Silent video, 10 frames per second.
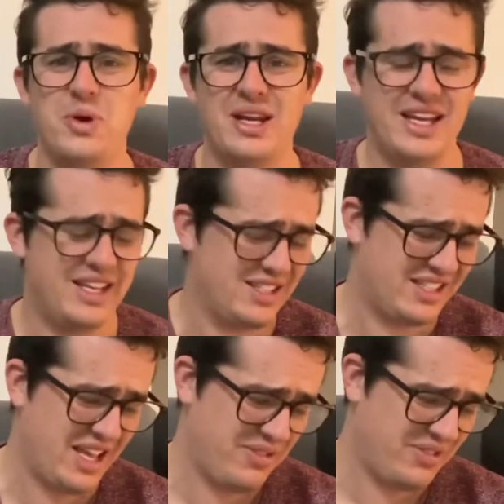land
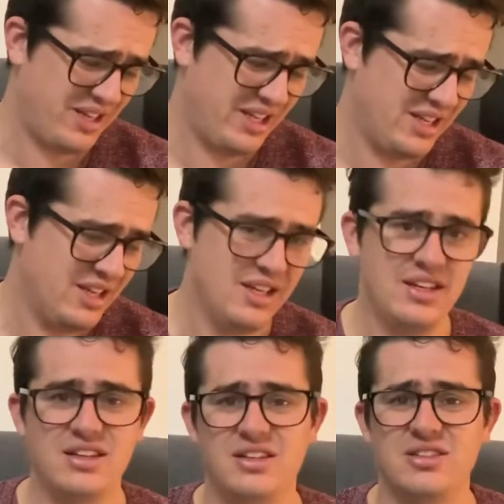safely.
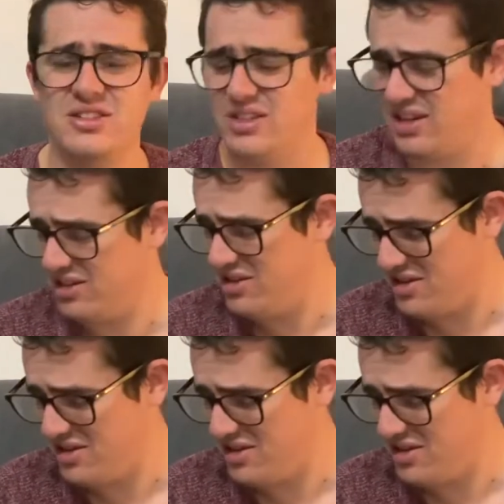Oh, good eye.